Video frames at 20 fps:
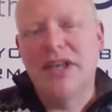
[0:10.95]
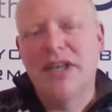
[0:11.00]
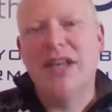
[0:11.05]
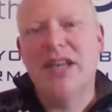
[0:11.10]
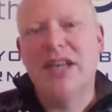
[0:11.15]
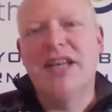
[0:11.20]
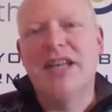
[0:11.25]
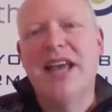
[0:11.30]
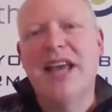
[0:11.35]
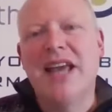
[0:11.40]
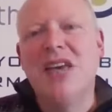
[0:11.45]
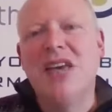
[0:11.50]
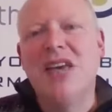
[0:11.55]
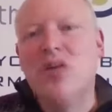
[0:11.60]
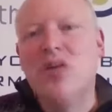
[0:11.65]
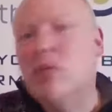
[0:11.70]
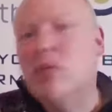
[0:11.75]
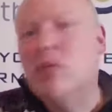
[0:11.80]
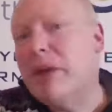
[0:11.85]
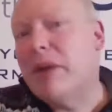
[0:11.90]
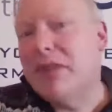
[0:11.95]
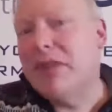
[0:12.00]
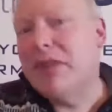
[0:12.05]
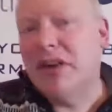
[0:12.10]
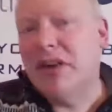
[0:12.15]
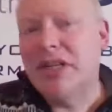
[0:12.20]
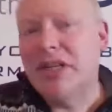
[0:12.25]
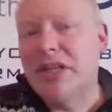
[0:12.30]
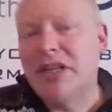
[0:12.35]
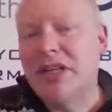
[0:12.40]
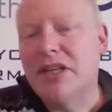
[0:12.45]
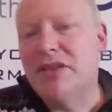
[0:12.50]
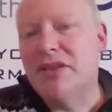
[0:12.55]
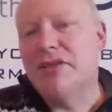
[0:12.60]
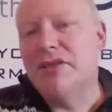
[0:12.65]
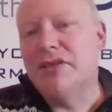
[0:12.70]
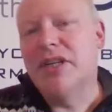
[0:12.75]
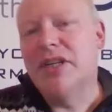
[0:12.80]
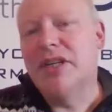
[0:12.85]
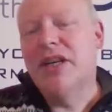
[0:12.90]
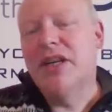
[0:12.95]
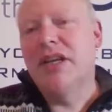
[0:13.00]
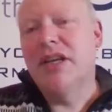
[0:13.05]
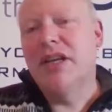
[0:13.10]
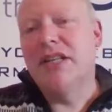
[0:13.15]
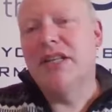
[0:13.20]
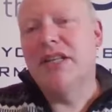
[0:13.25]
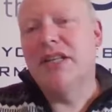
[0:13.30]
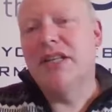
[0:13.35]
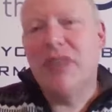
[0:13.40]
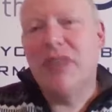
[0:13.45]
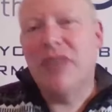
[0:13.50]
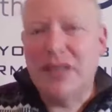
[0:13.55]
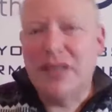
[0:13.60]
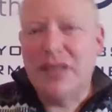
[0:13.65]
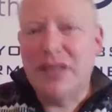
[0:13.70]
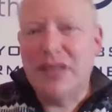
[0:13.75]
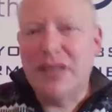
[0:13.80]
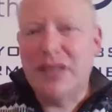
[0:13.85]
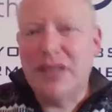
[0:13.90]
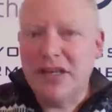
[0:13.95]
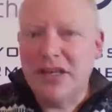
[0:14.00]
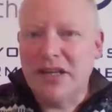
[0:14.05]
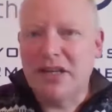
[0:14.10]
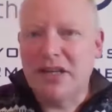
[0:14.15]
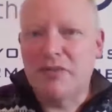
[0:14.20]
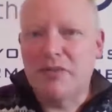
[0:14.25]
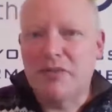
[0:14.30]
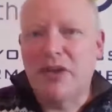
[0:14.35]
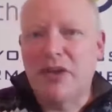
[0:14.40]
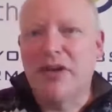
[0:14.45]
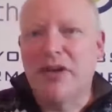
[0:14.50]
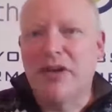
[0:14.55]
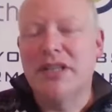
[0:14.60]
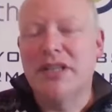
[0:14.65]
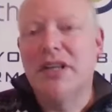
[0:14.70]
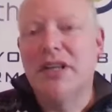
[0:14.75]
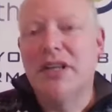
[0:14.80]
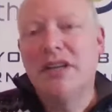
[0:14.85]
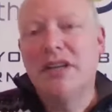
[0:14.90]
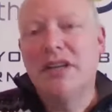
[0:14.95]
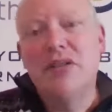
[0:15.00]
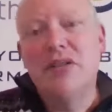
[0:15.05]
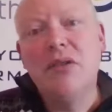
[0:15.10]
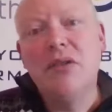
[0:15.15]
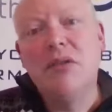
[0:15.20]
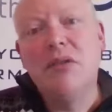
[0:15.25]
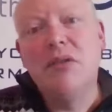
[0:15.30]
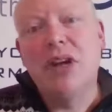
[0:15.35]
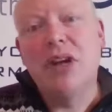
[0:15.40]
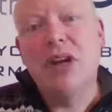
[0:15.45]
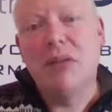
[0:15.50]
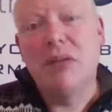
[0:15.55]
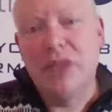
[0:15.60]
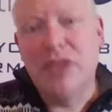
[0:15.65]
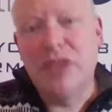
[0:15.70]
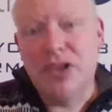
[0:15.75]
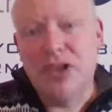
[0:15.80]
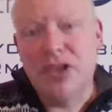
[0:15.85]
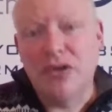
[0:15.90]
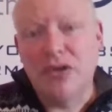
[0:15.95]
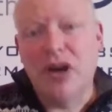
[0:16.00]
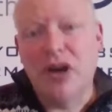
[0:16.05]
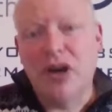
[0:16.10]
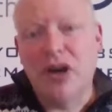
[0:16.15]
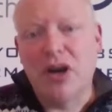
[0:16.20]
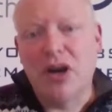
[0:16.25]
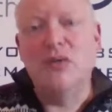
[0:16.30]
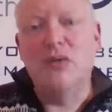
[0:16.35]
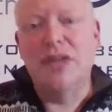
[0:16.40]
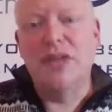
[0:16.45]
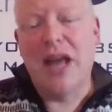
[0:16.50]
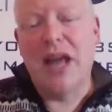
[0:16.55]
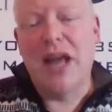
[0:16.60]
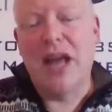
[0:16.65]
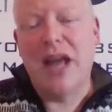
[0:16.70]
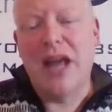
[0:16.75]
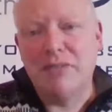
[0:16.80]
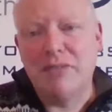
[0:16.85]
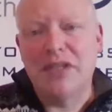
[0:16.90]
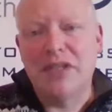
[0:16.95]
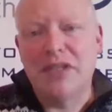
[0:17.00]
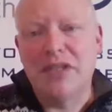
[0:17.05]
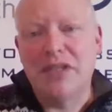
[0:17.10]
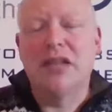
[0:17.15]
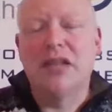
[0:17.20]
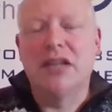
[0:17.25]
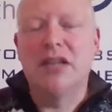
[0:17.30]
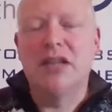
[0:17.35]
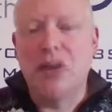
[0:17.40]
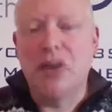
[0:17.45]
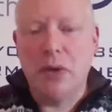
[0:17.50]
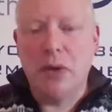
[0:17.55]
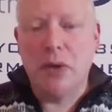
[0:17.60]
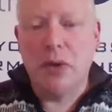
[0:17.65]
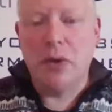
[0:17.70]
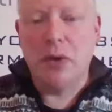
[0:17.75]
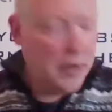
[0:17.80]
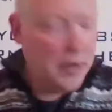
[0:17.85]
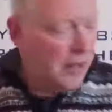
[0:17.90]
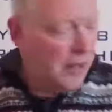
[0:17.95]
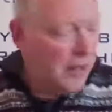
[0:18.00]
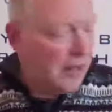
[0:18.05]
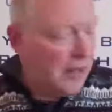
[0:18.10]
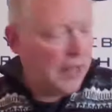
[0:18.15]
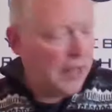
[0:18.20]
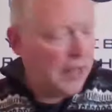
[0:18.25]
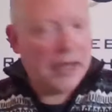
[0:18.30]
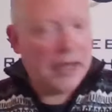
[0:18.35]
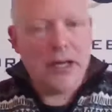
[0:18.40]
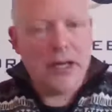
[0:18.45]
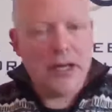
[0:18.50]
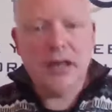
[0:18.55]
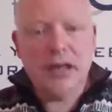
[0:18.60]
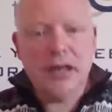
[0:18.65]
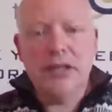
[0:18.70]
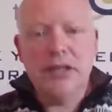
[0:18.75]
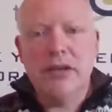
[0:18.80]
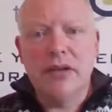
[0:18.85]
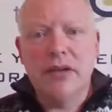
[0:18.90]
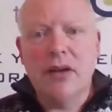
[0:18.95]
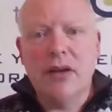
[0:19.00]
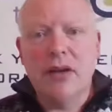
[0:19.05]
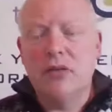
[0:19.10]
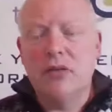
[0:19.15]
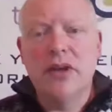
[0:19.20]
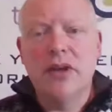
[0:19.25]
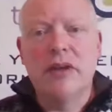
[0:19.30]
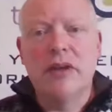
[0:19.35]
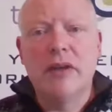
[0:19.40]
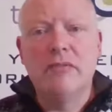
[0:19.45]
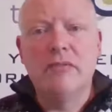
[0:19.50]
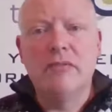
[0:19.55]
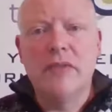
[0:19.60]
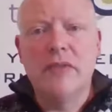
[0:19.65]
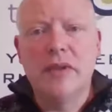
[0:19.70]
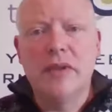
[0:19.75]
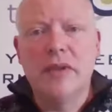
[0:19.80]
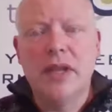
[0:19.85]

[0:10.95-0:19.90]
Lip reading: Is it a good website to use? Is it a pleasant experience? Do you accomplish your goals and aims and so on? And I do that all the time.